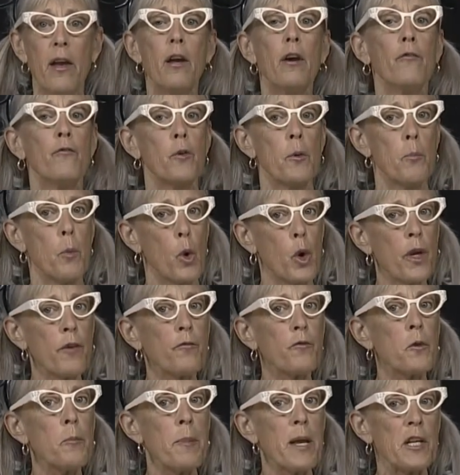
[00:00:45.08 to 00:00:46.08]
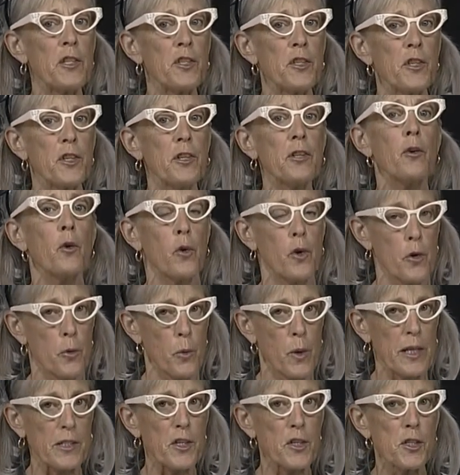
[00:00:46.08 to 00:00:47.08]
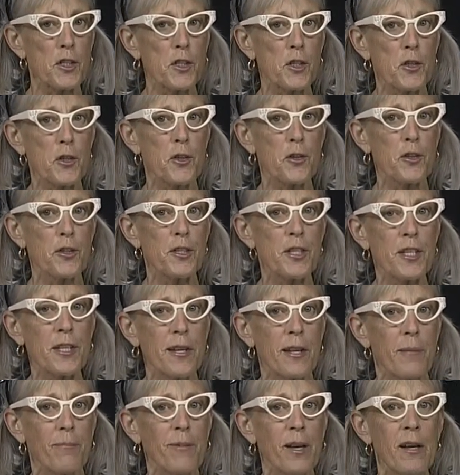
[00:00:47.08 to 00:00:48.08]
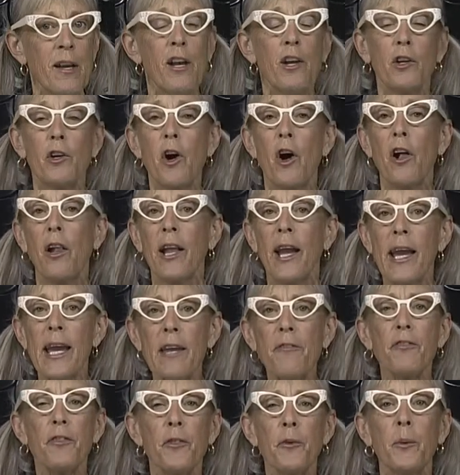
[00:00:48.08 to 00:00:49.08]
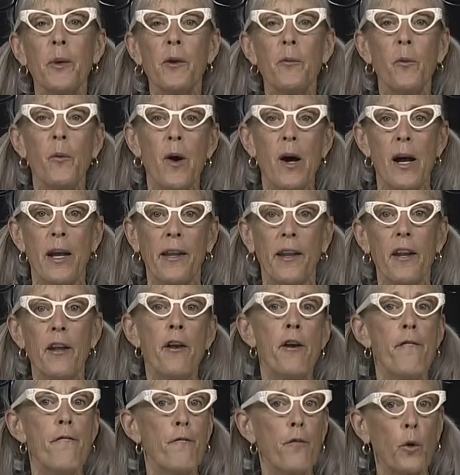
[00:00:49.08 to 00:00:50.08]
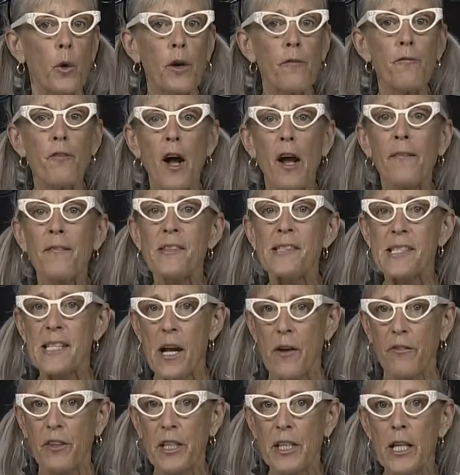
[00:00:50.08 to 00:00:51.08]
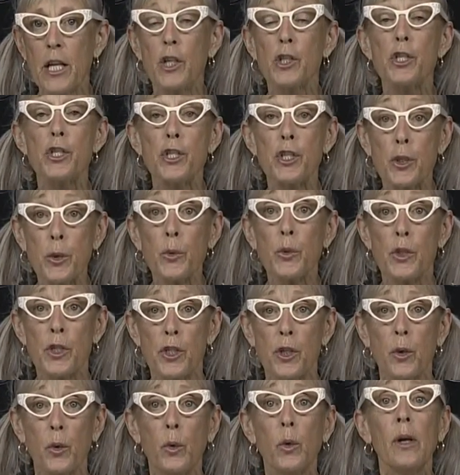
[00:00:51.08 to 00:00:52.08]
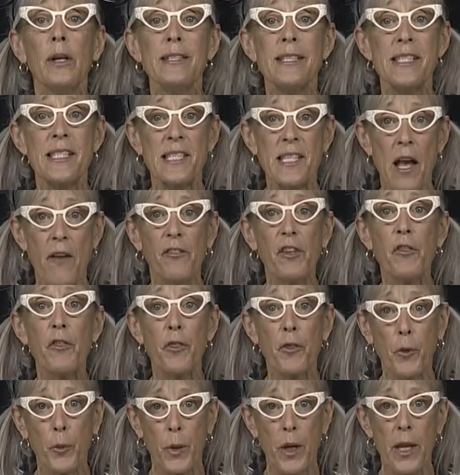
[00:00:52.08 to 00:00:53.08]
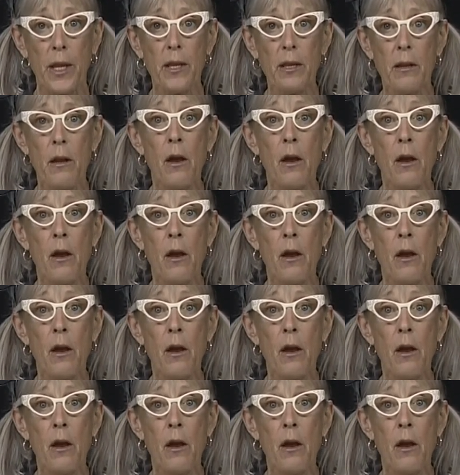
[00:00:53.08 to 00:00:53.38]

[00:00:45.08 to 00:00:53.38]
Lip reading: For more information or to register your team, call 831-457-2273